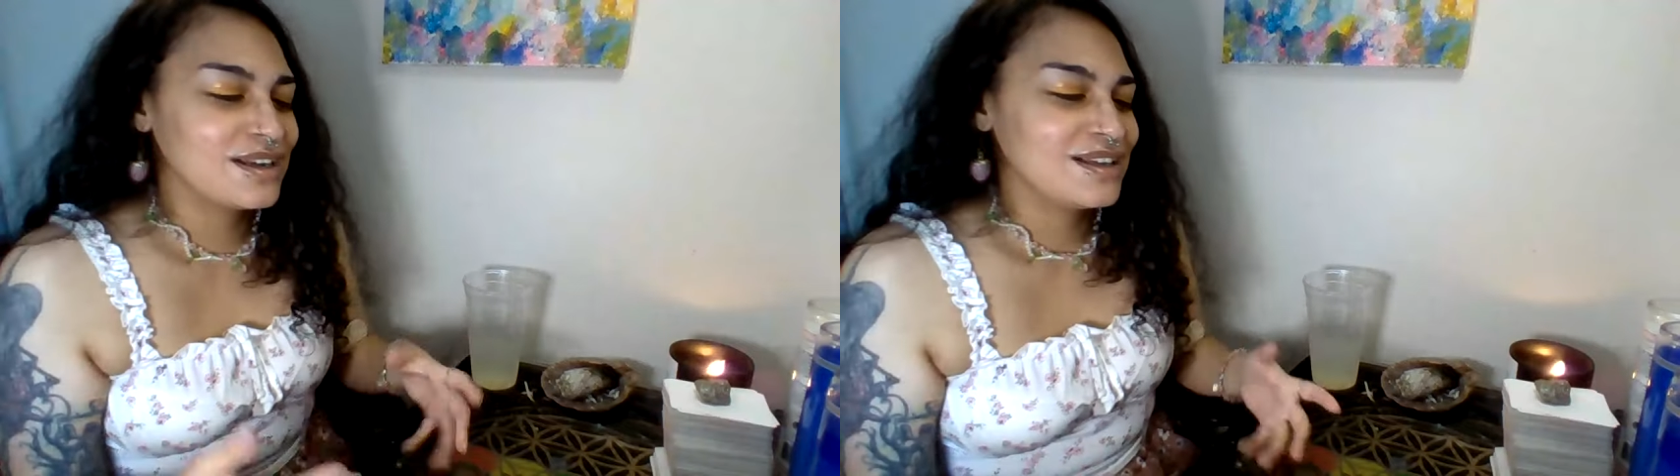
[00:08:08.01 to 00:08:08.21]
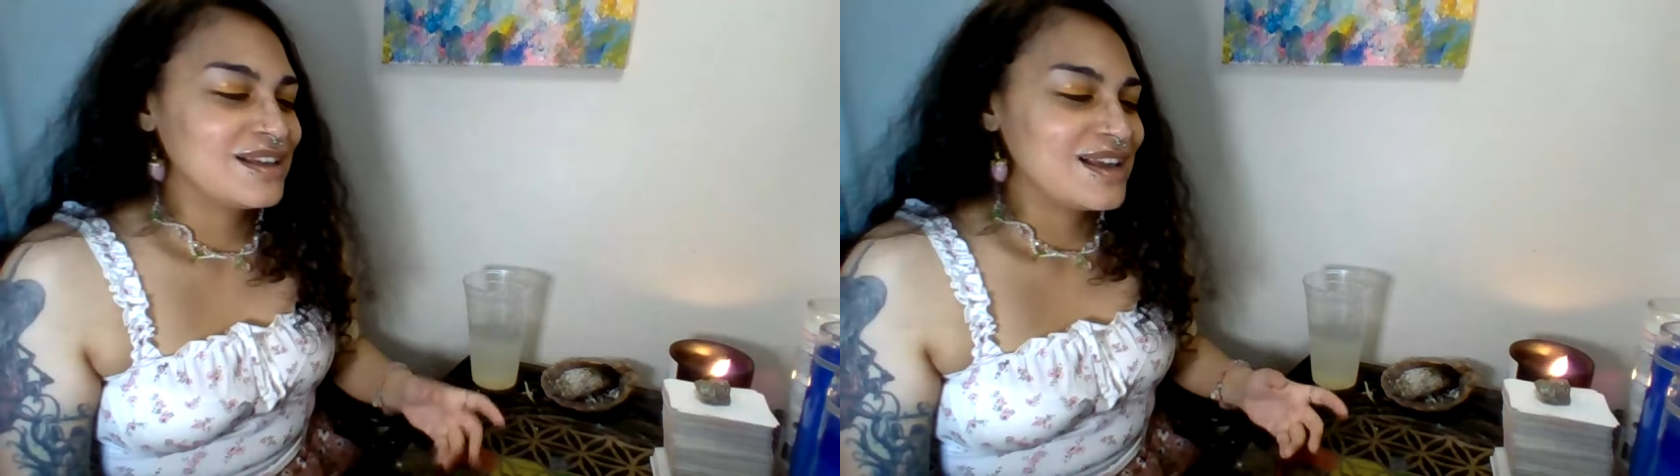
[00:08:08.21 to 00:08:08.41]

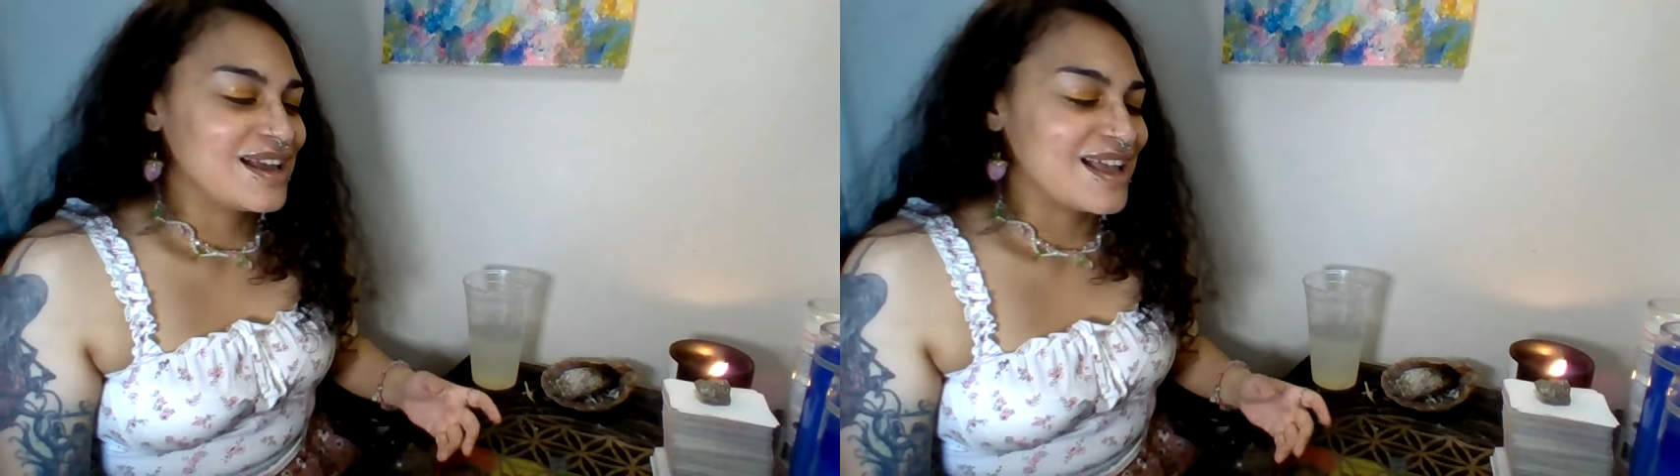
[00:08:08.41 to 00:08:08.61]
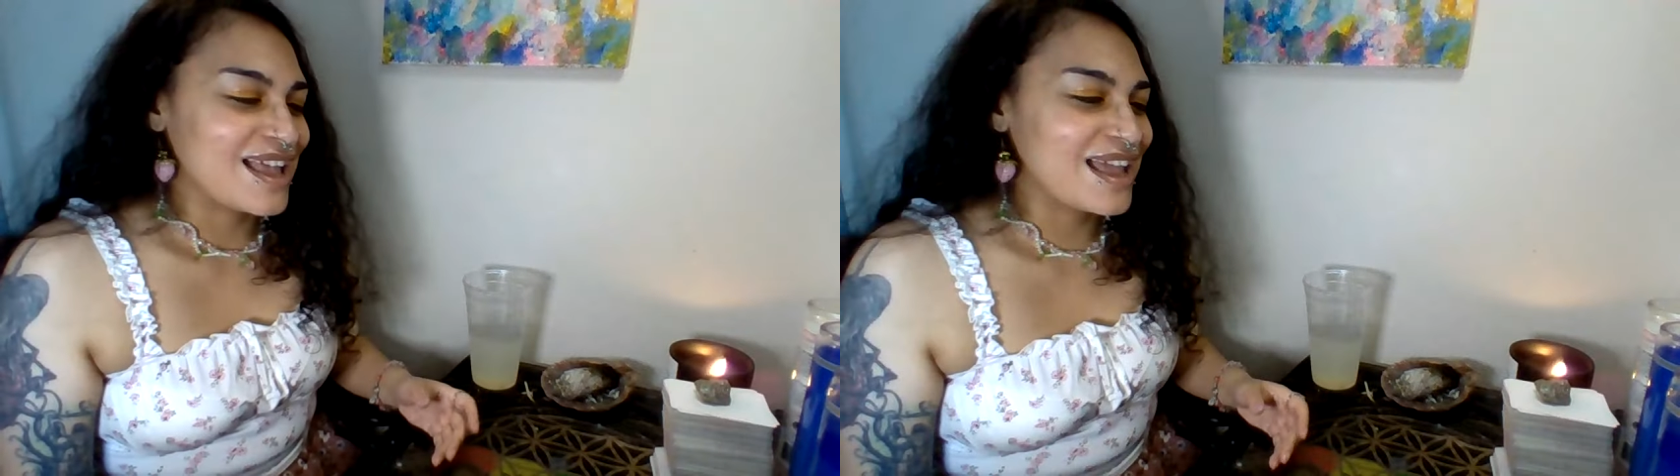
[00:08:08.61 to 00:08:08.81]

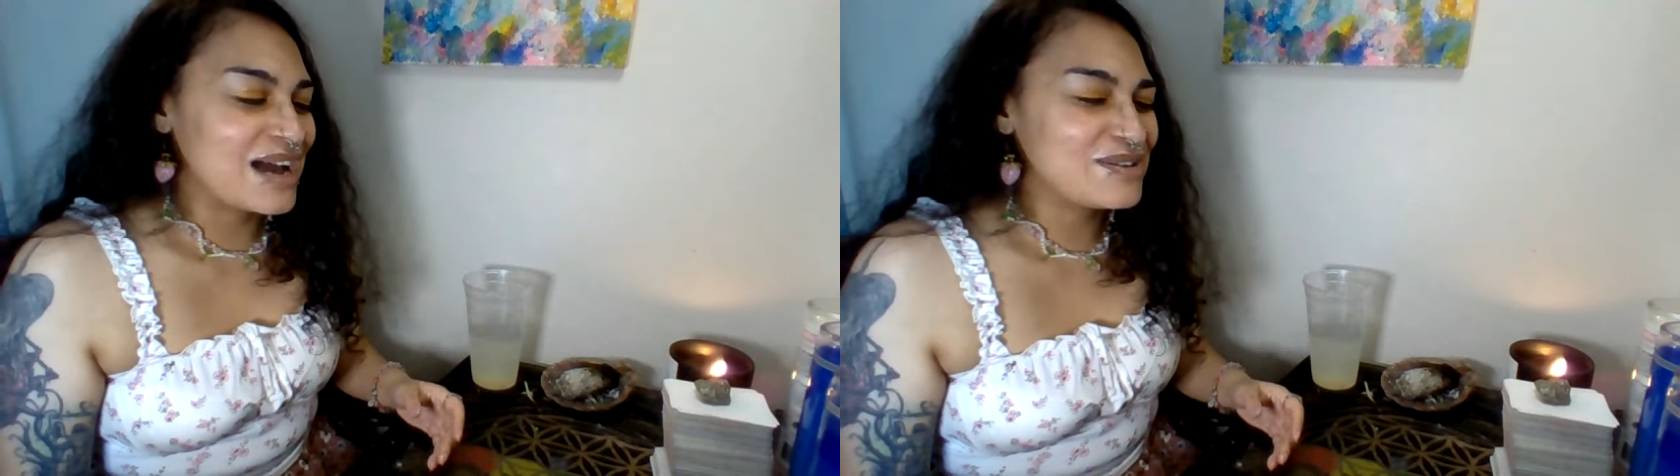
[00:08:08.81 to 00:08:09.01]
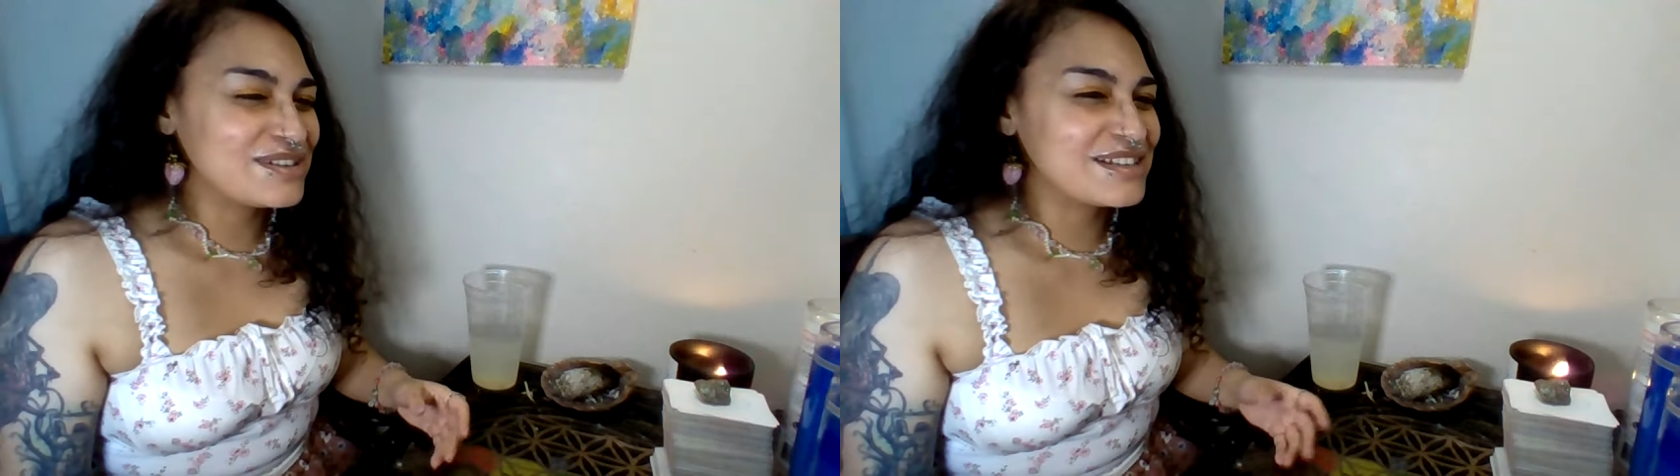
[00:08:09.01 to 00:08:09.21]
and
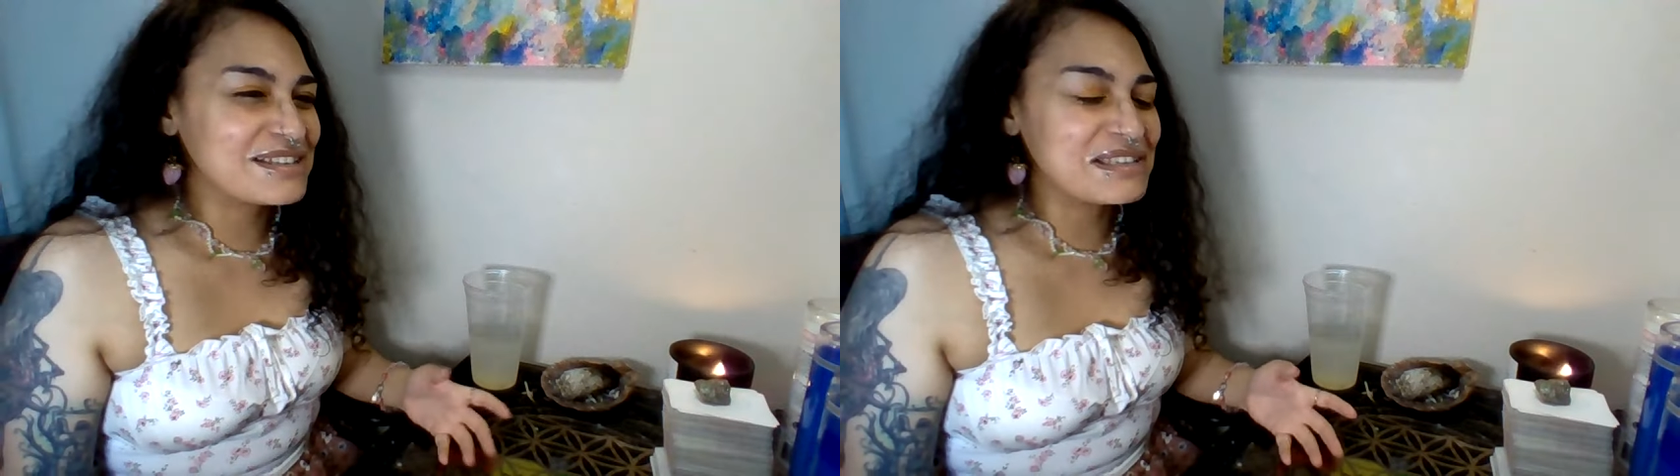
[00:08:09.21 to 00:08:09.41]
I was just